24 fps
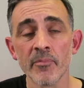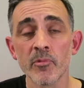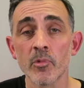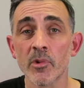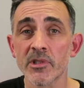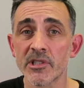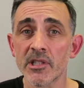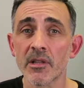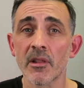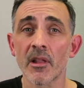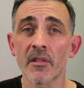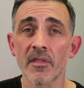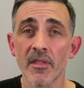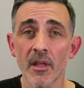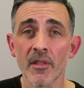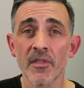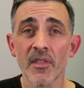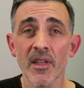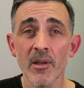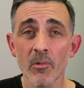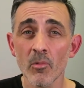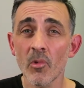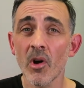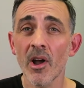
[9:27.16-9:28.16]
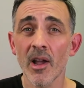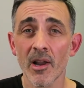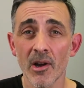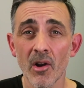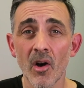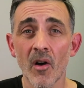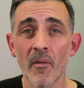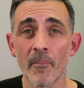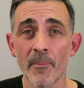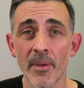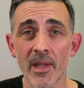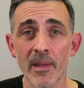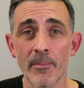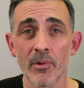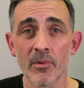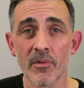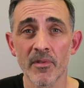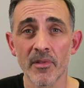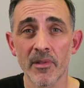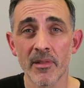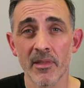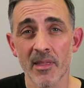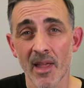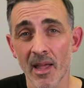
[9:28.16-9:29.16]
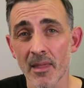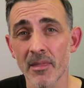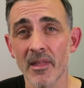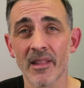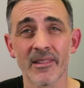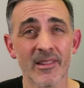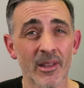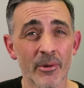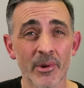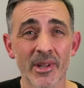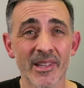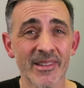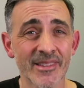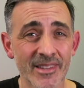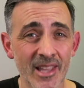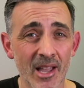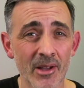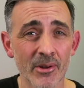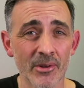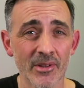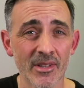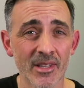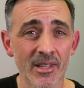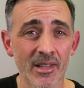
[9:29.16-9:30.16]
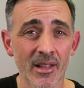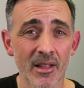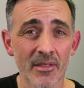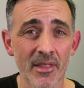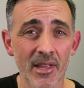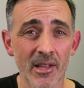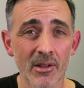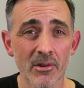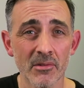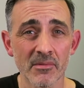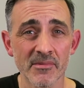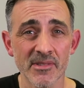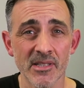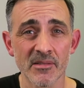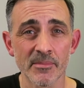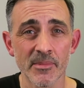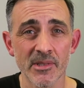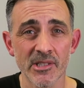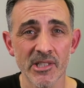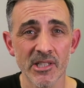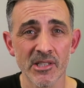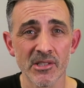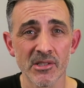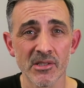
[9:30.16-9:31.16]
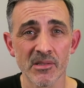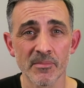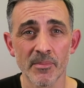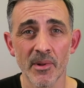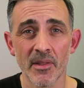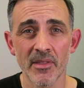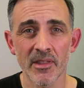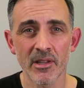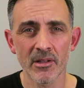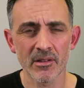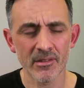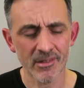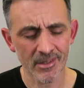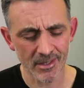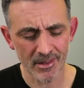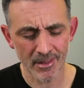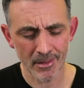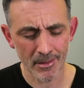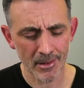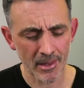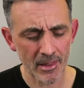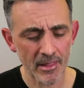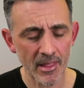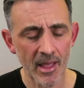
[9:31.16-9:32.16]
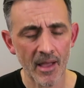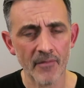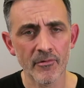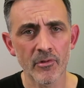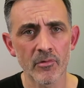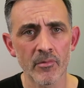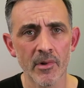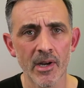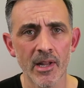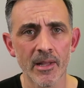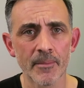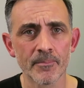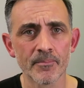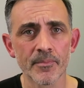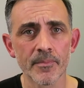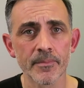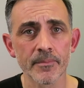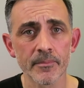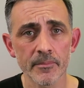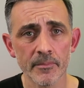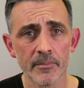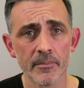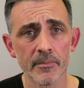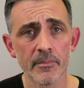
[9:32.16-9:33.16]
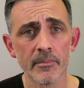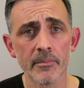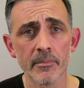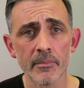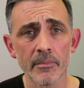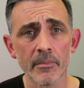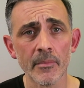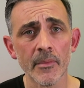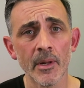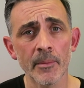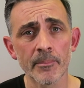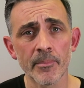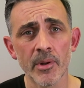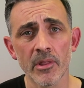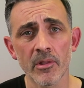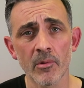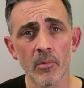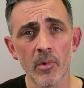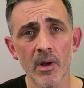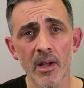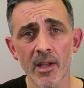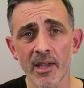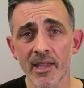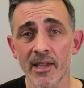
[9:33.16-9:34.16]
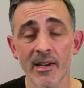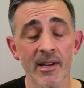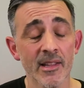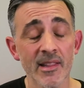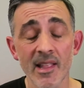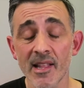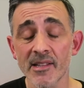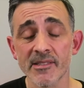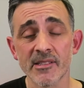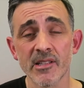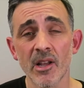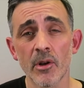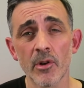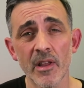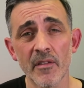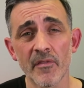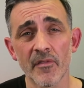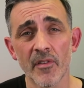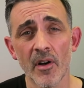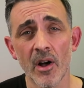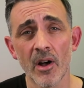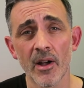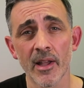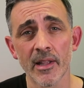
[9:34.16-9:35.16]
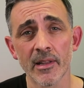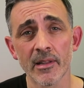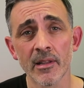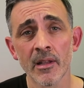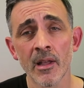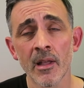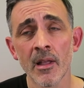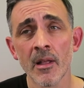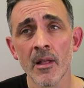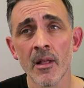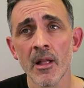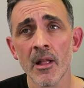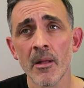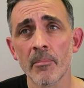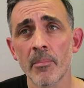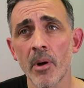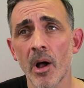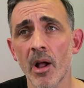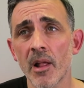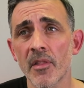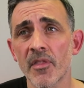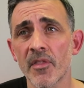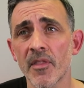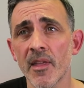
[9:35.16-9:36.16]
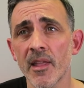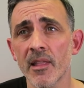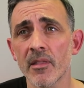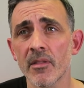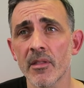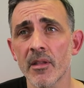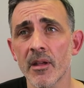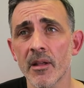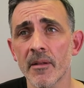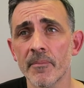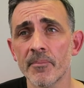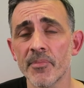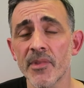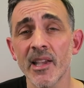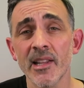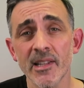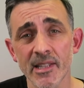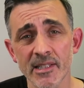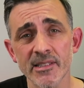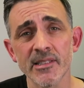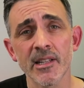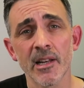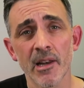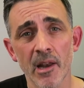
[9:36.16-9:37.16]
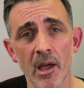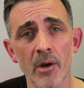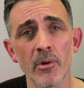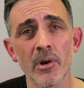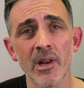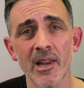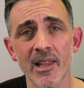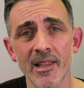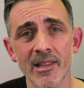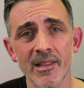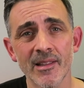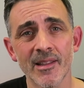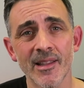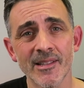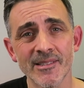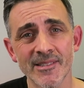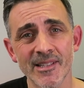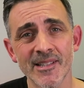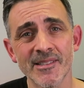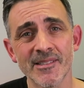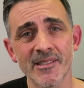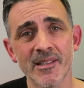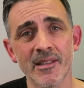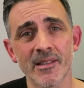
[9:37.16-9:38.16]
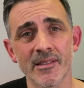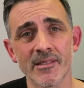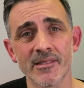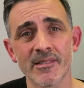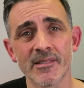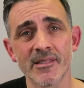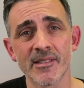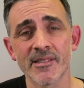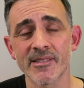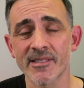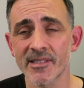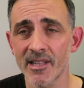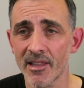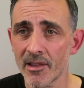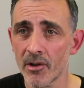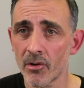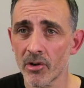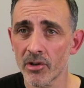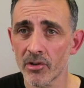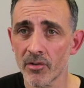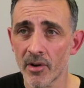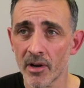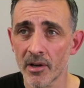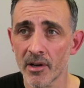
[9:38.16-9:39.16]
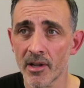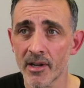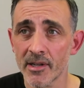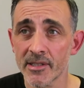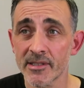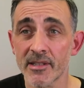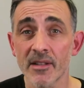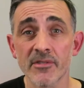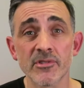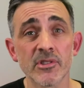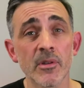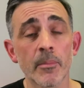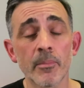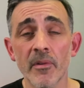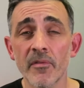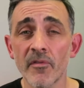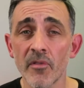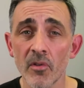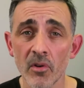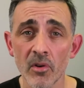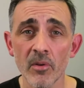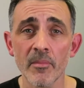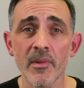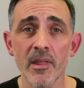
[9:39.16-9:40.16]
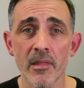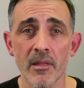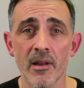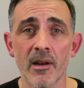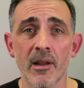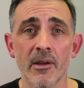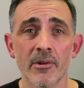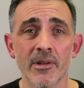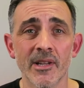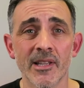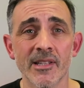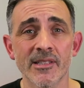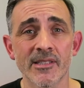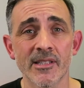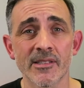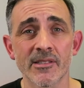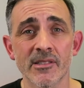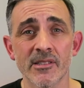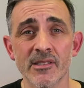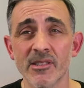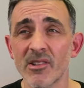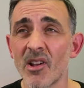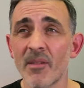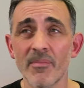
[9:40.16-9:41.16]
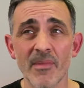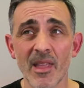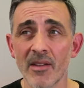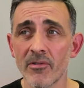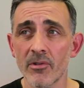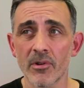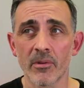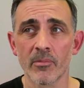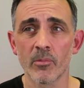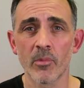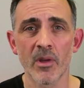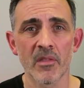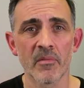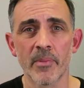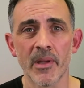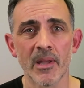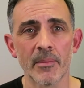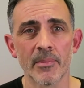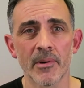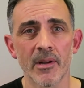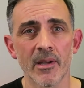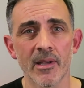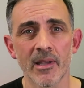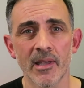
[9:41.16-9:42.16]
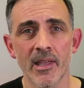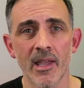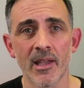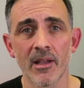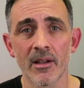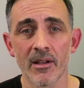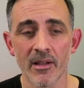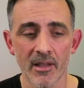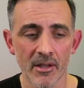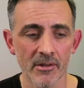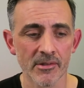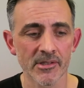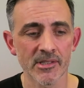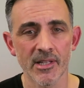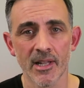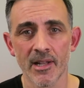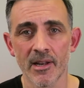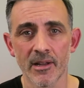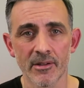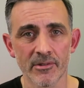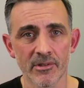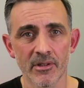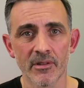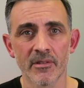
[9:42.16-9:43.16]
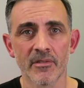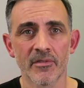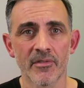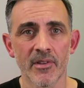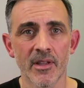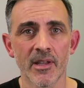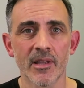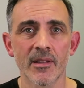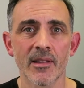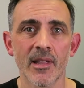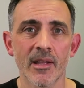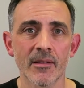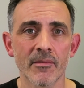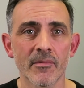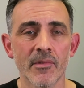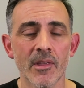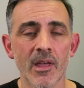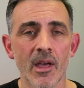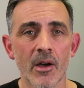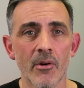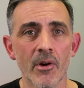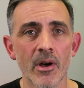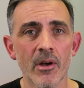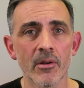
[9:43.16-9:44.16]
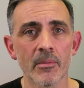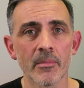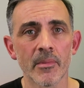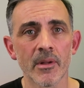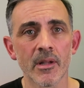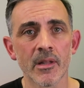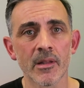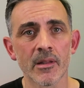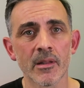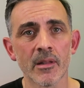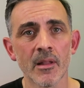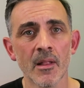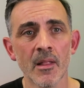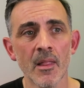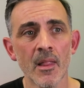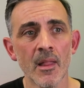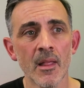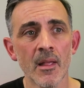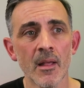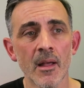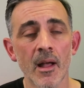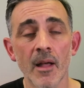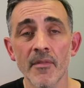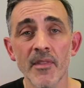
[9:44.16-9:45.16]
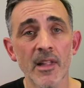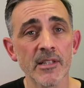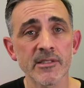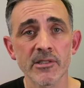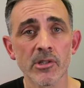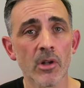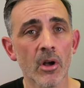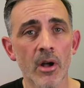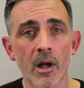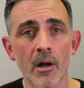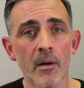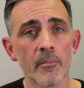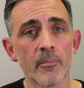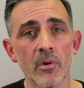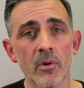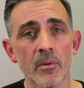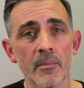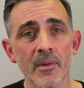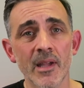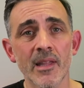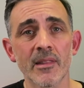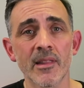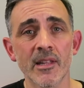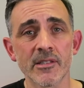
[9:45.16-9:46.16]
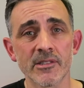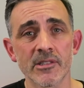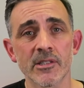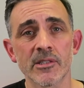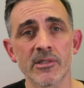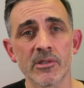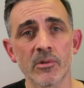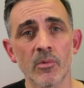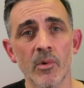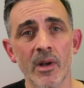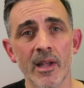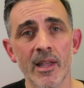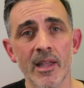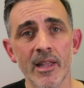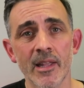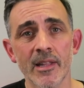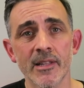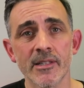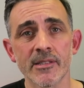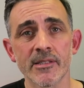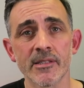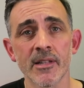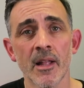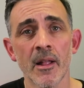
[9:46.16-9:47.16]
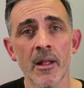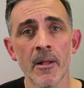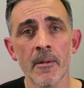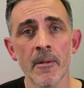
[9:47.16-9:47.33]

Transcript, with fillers: which is, I think, why a lot of people say they do it and don't. You know, they call themselves magicians, but you see they haven't really put the work in, and that's totally fine. But I think that it is a lonely existence to sit there on your own learning stuff. To perform is a lonely existence. I'm never with people at a gig. I'll go and say hello, do the thing, and then go home. And that's not our poor me. That's just the way it is.